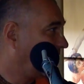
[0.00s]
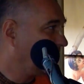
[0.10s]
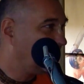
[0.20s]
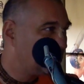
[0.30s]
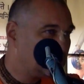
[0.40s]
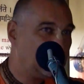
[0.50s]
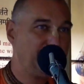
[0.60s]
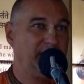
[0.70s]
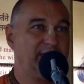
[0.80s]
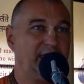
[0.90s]
tiger is
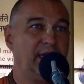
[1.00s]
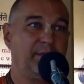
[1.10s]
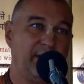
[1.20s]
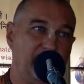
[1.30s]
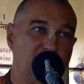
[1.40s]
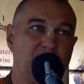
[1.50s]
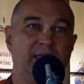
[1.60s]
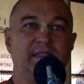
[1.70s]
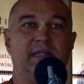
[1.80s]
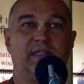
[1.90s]
not messing up. He knows
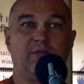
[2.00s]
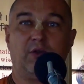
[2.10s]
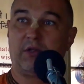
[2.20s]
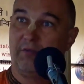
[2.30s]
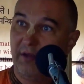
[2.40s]
what's his quota.